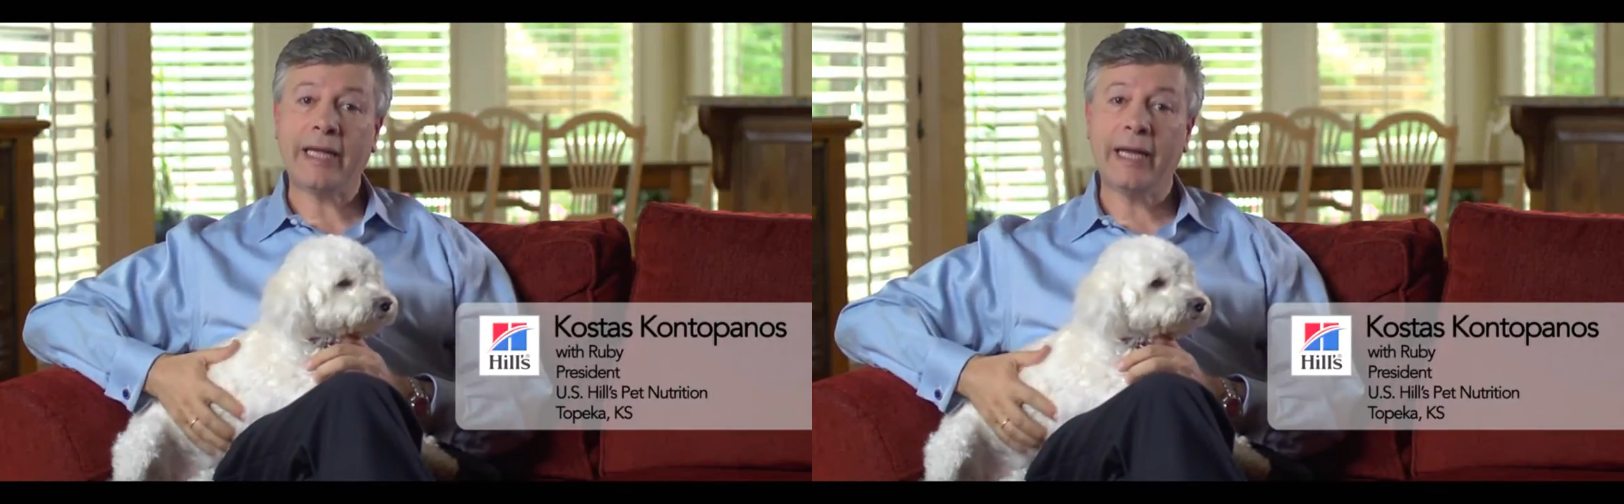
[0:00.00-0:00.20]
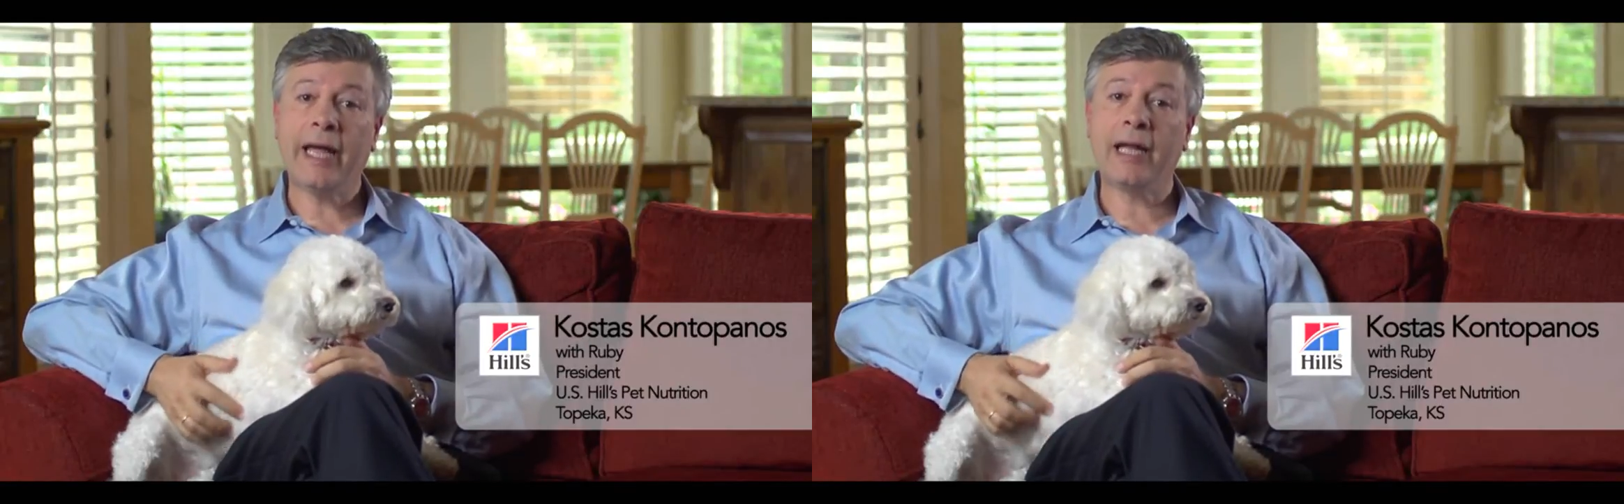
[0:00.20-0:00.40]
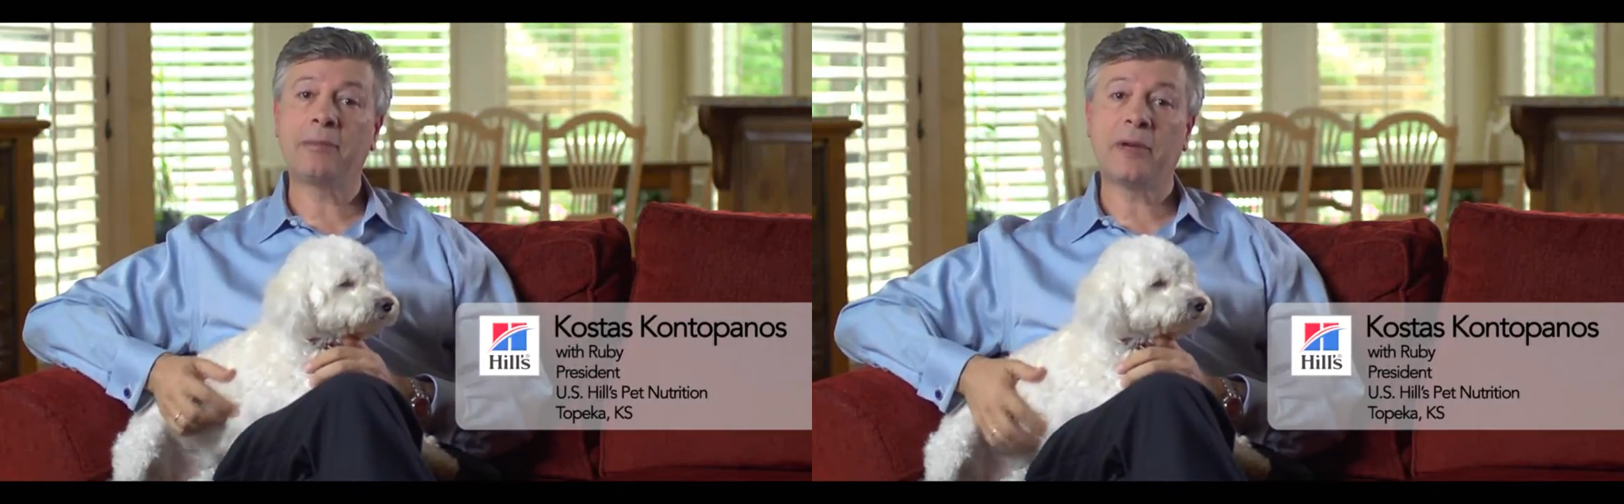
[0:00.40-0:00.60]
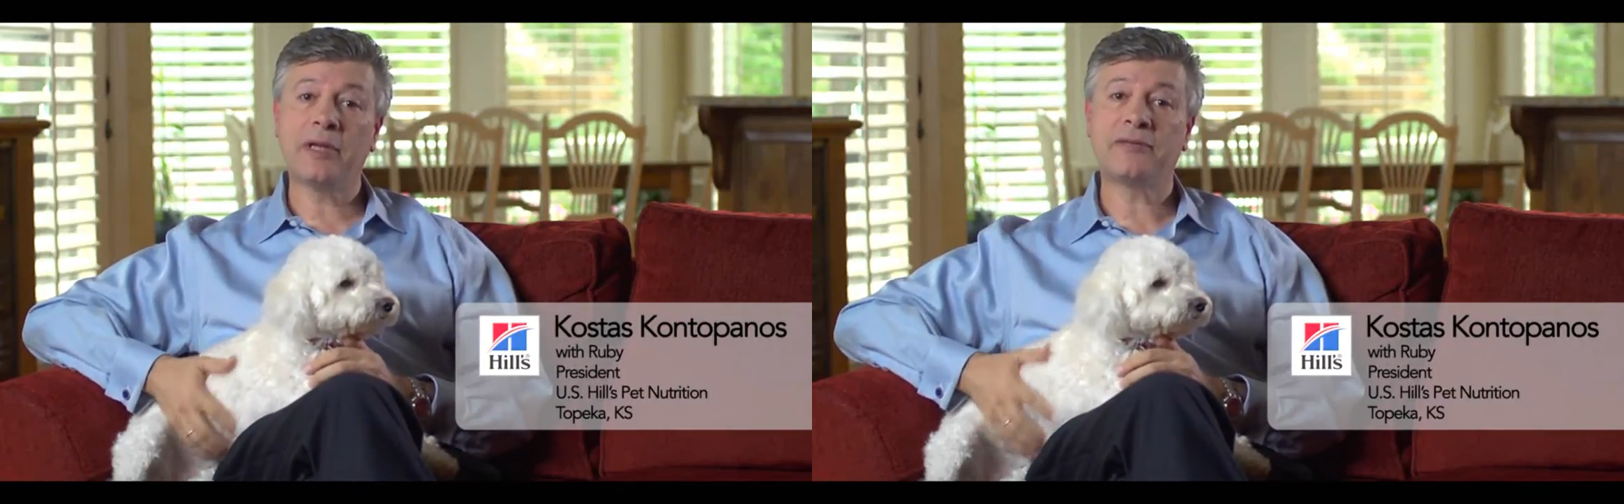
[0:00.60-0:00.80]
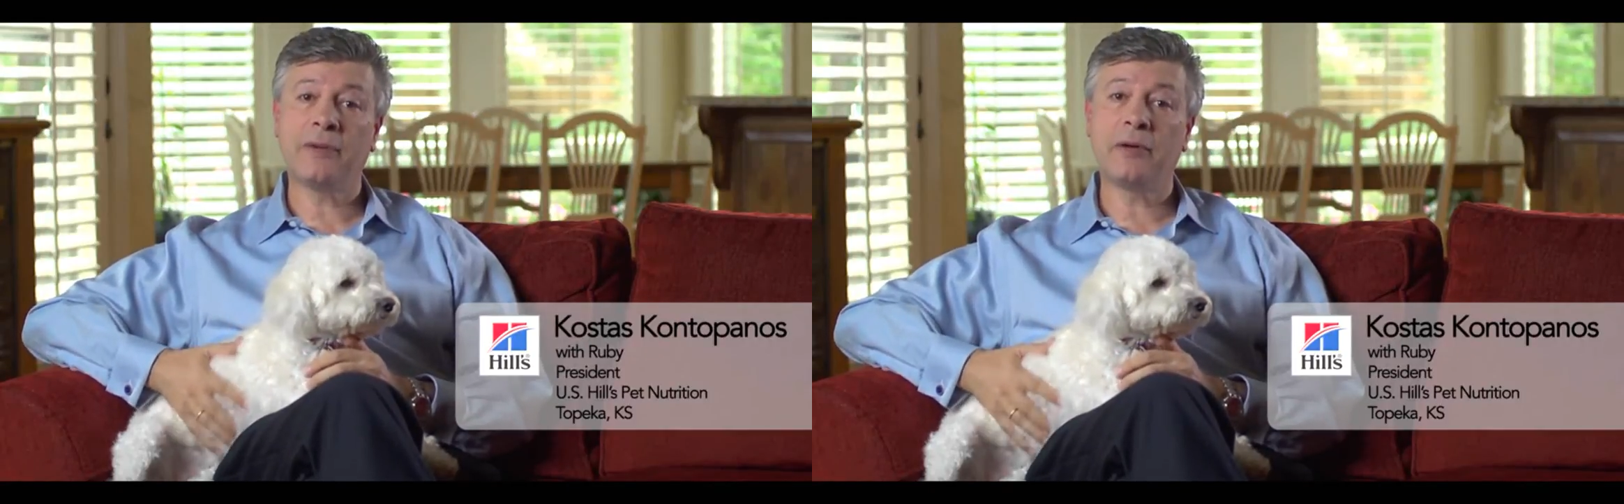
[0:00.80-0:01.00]
can help
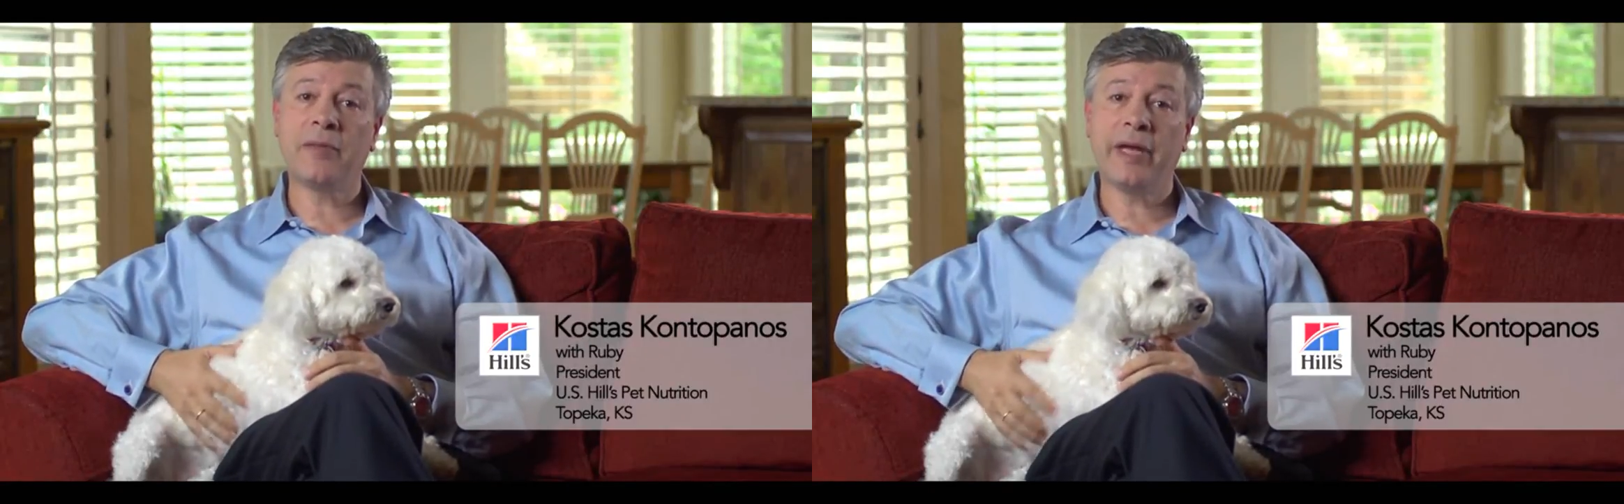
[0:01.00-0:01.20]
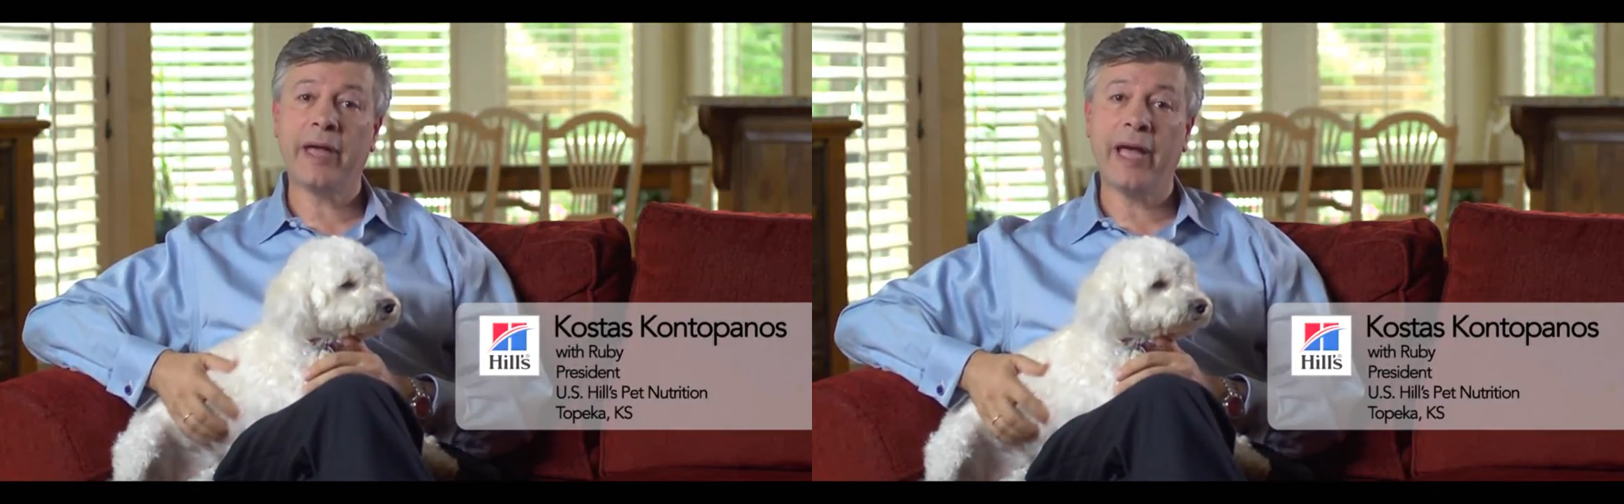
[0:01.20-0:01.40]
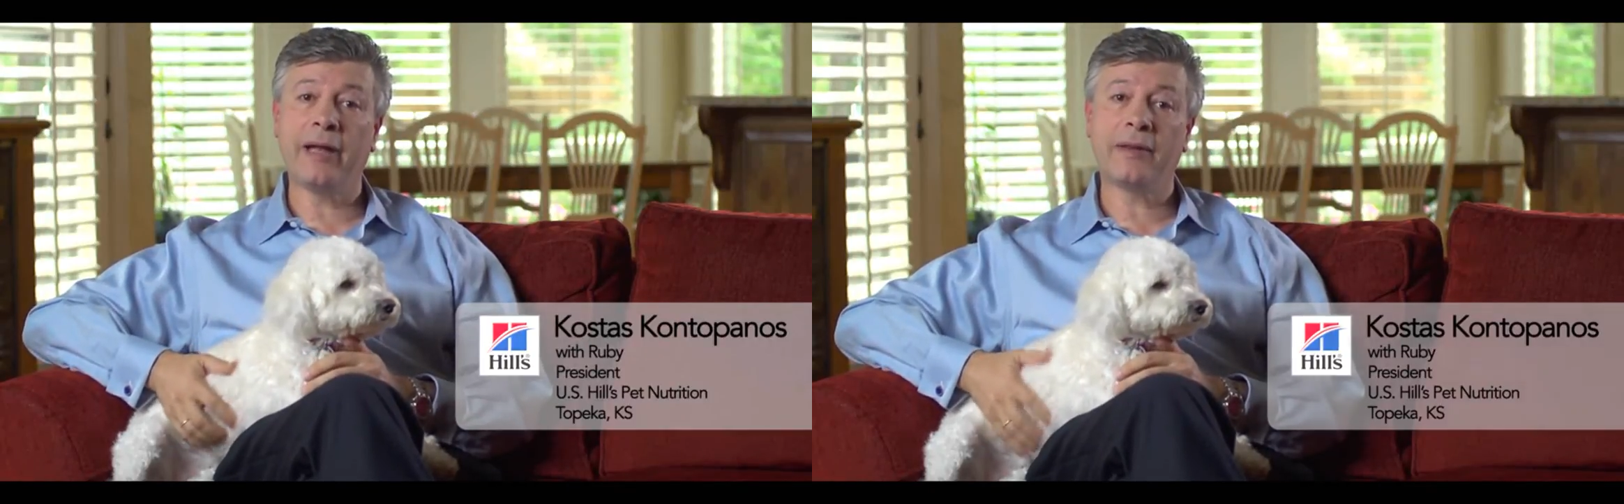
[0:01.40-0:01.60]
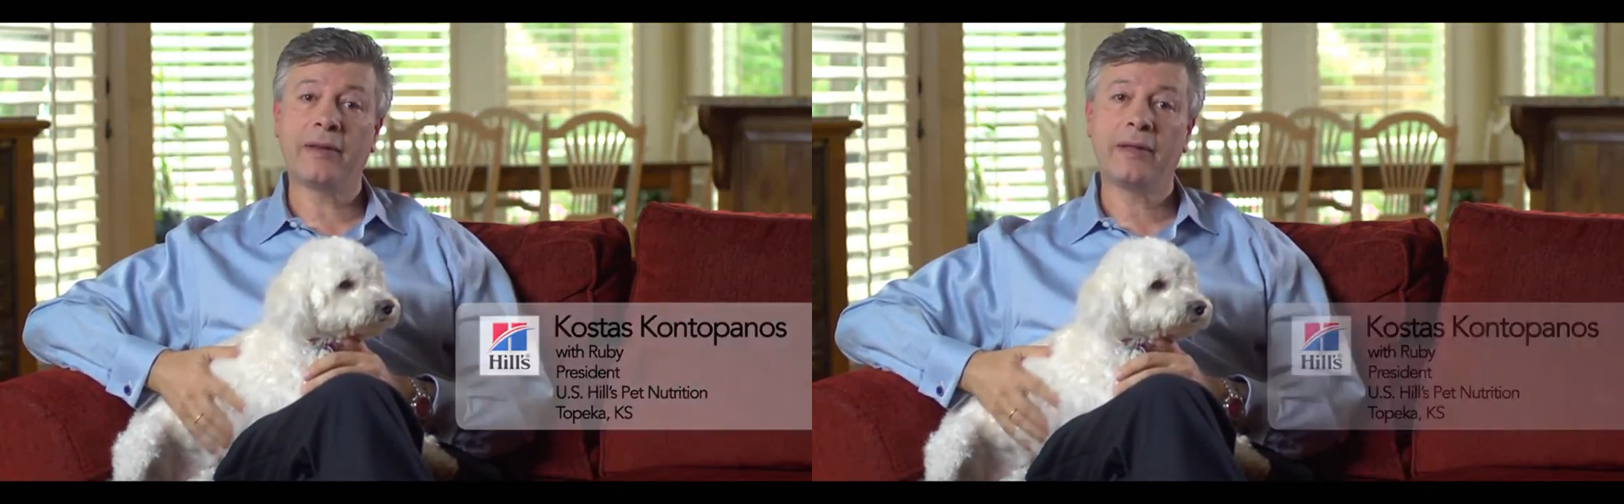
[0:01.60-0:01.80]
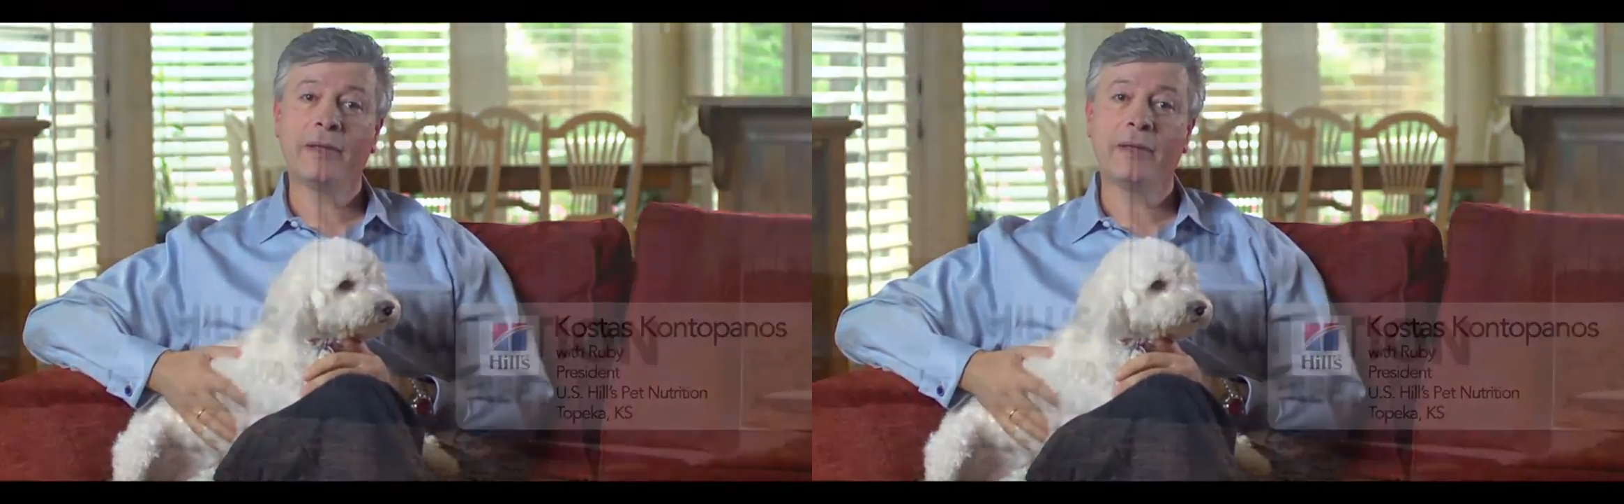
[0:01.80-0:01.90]
transform their health.